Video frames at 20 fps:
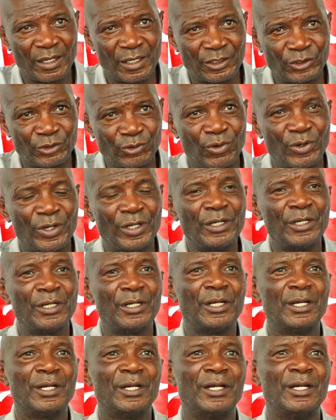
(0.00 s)
Sean,
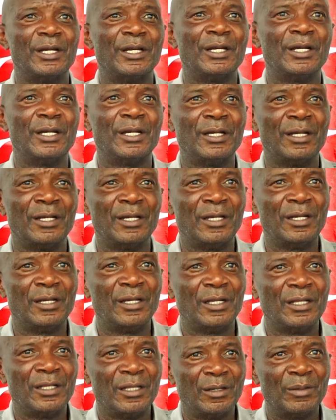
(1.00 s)

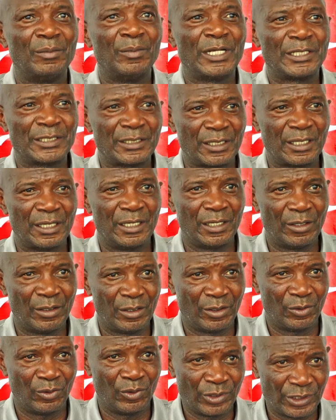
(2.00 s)

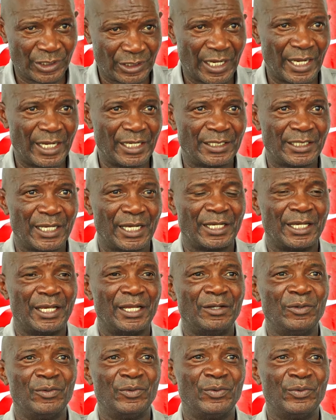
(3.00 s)
on sides
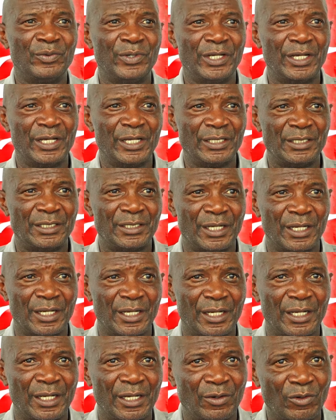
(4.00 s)
again, we had
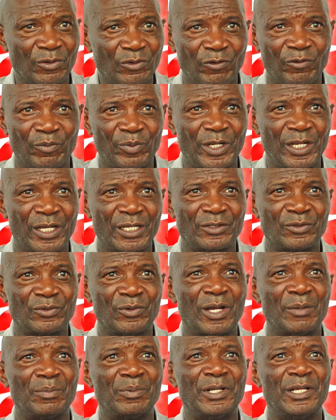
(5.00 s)
a lot of players
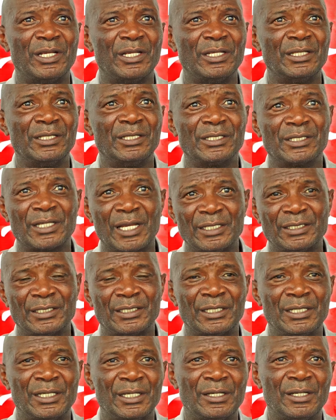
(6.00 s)
who are playing in the sides,
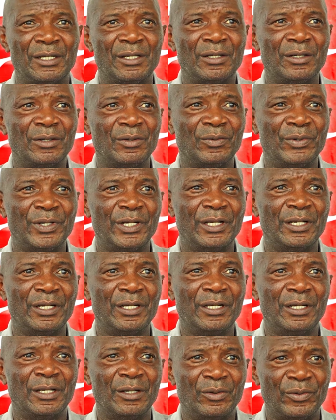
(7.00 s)

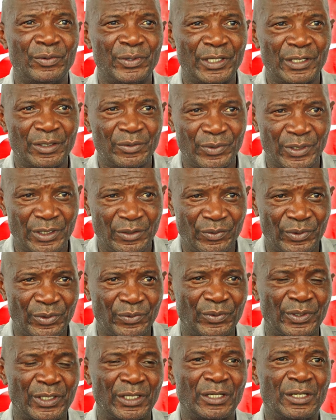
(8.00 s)
where
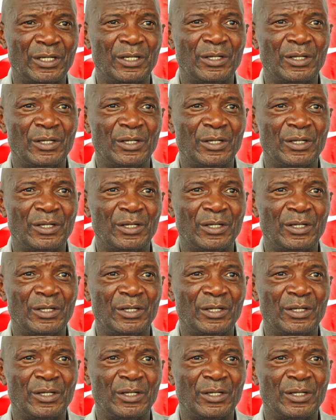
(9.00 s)
we